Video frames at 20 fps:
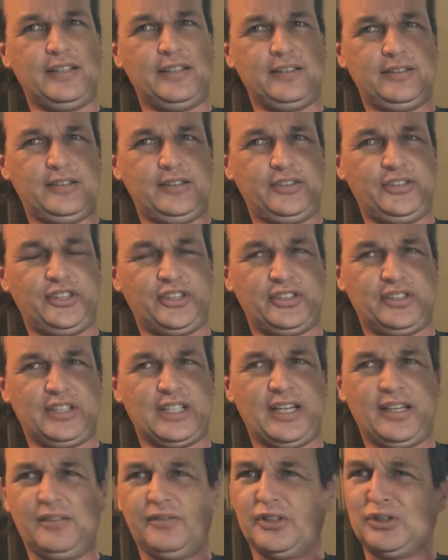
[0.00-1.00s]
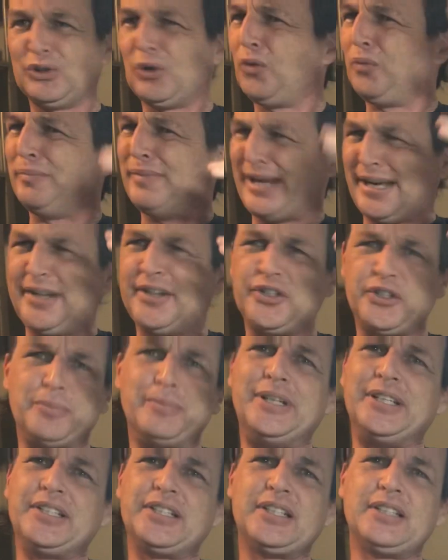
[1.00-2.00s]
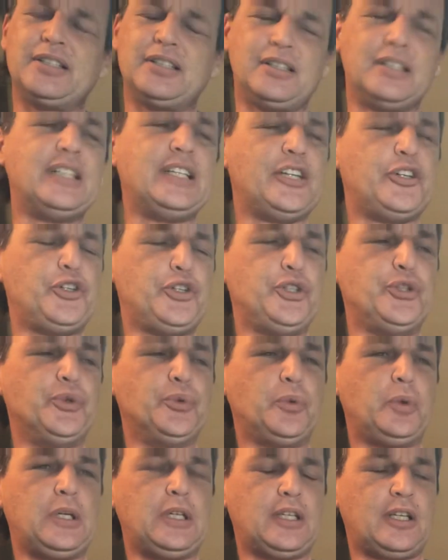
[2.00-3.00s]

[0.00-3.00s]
this is just kind of this old management issue.